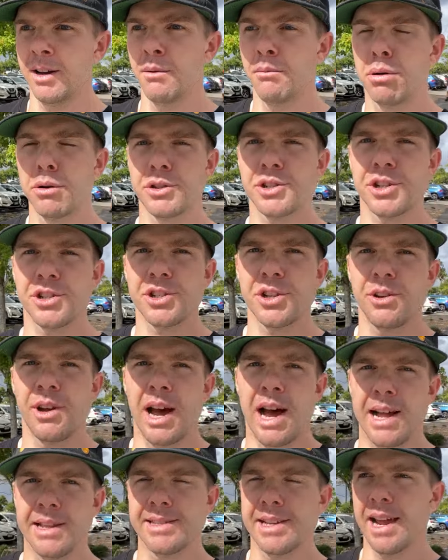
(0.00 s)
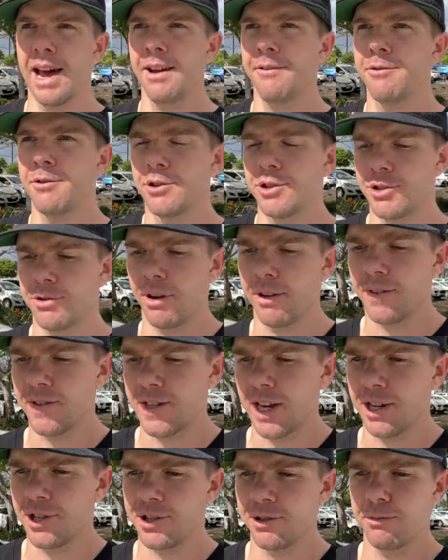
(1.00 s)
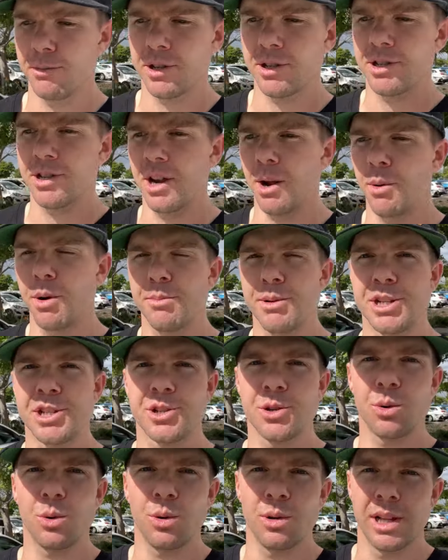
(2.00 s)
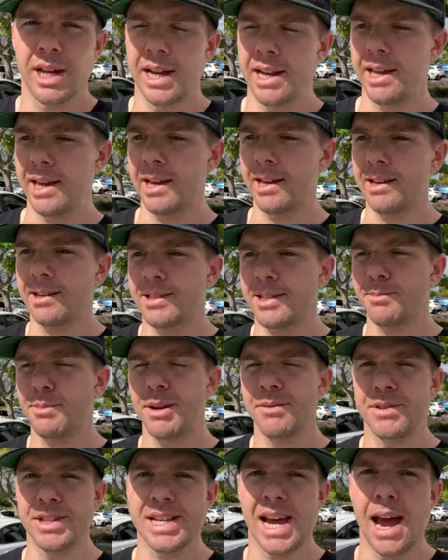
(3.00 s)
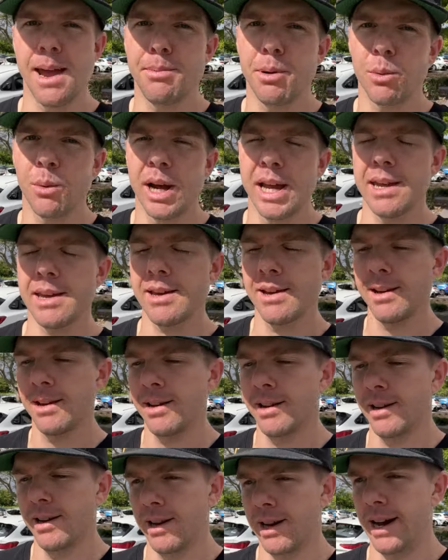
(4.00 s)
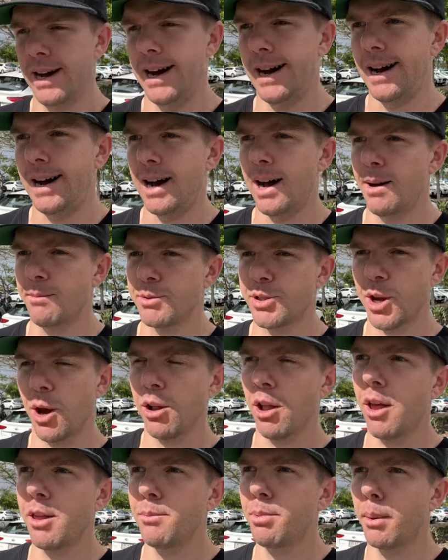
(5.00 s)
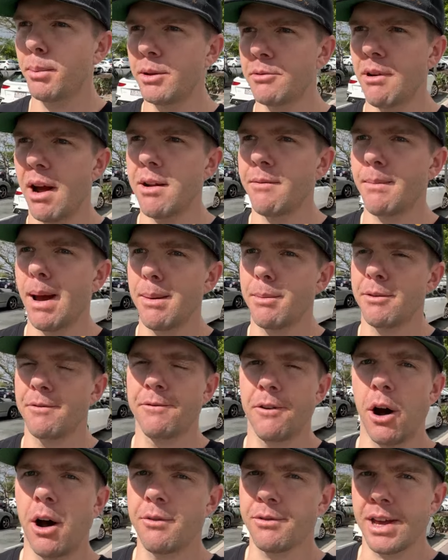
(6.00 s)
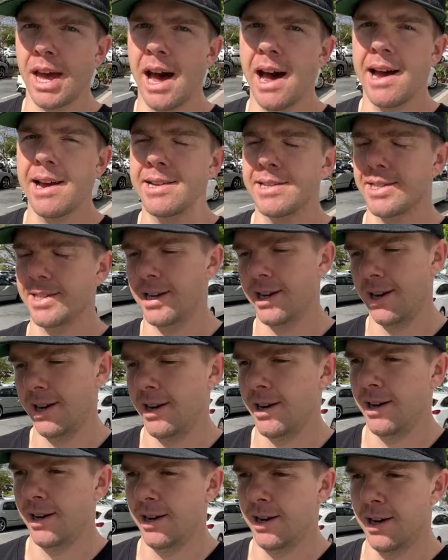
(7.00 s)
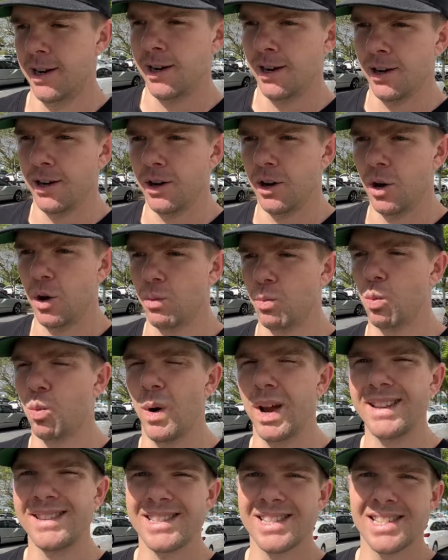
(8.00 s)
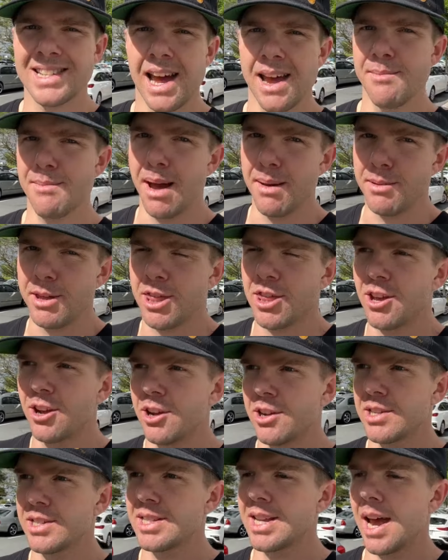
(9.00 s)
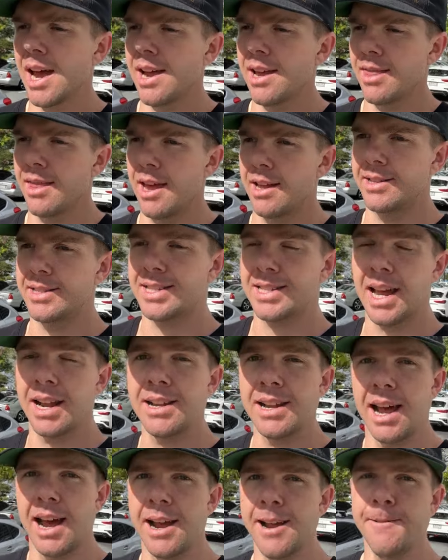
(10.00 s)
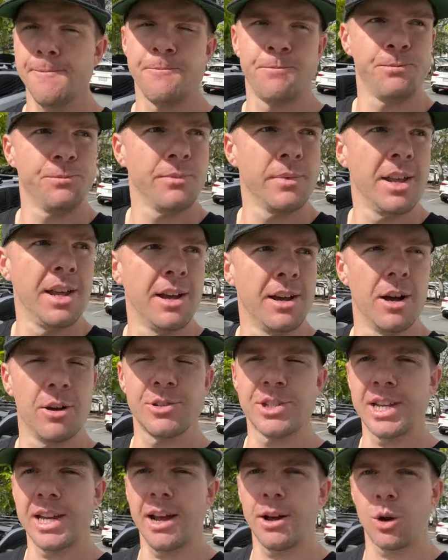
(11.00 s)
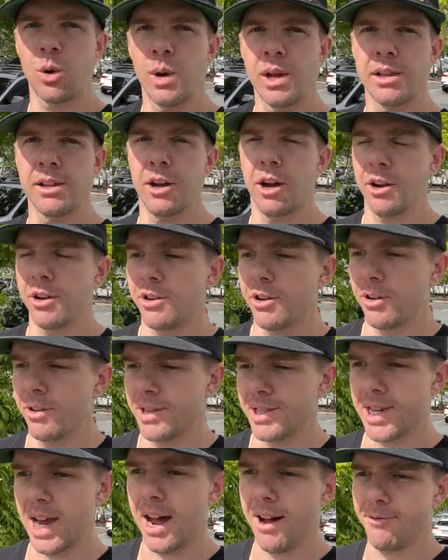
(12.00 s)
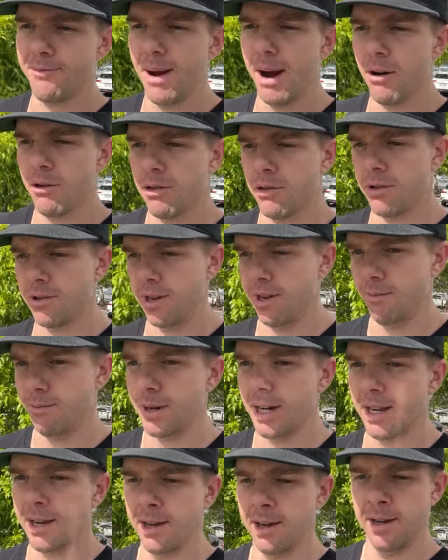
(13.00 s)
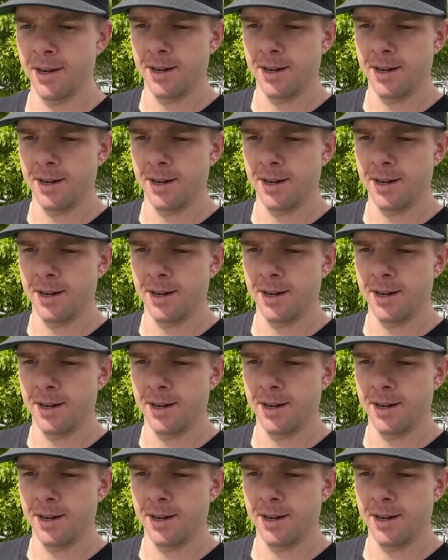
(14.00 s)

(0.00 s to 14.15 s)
push it too hard today for a strength session because you don't want to be sore leading in. It's a bit of a taper week. Um, so I'll only probably run maybe five Ks on Wednesday, maybe Thursday, and then Sunday I'll see how quickly I can do this half marathon in. But